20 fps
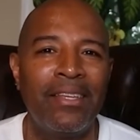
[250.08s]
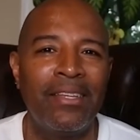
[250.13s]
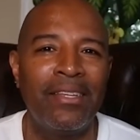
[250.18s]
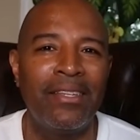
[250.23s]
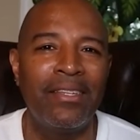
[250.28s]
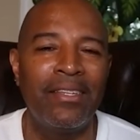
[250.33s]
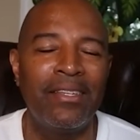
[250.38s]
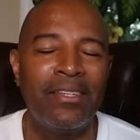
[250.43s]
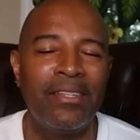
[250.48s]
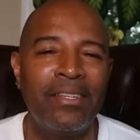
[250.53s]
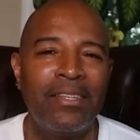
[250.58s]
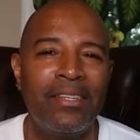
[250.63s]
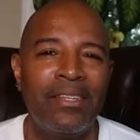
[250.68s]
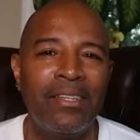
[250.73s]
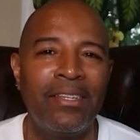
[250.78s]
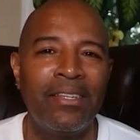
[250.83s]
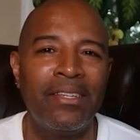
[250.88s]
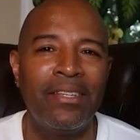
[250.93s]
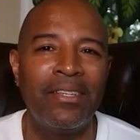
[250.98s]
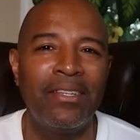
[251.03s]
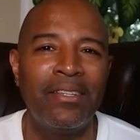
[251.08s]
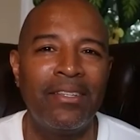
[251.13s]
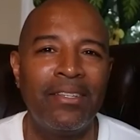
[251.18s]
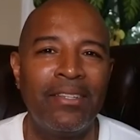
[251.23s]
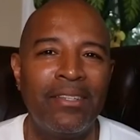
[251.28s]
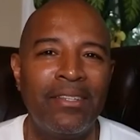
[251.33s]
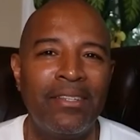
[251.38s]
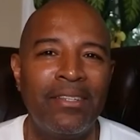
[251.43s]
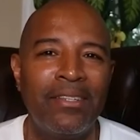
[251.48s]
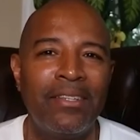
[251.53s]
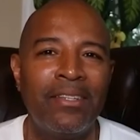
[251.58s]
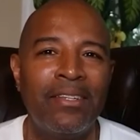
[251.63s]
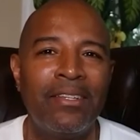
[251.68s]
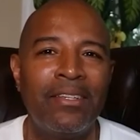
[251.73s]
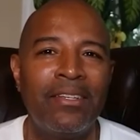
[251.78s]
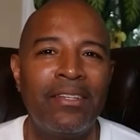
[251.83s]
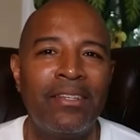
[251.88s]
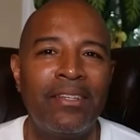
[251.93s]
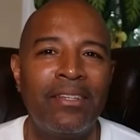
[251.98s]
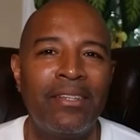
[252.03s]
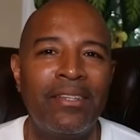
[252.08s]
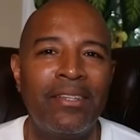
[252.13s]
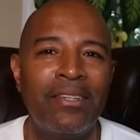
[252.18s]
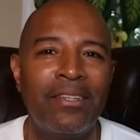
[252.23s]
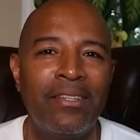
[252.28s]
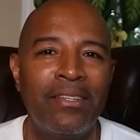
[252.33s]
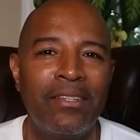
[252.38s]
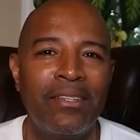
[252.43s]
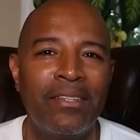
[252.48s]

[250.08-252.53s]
[no speech]